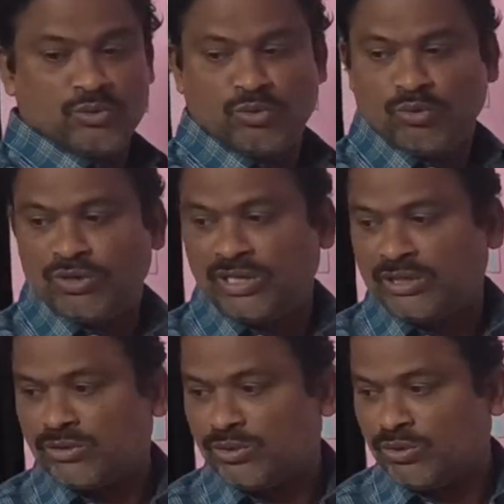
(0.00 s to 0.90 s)
no
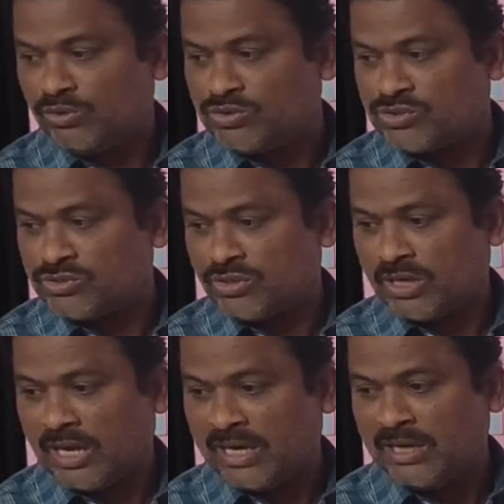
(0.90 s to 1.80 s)
need to use
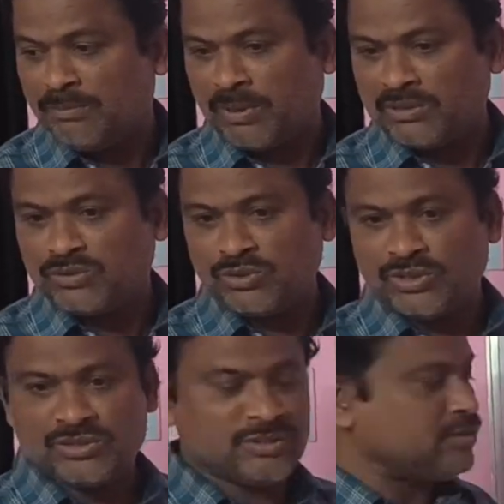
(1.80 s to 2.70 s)
any
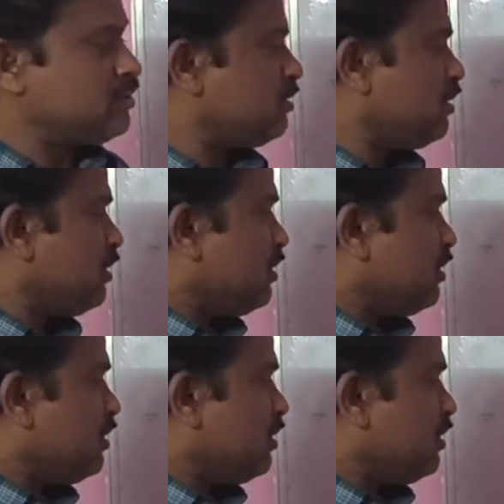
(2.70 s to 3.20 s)
punctuation.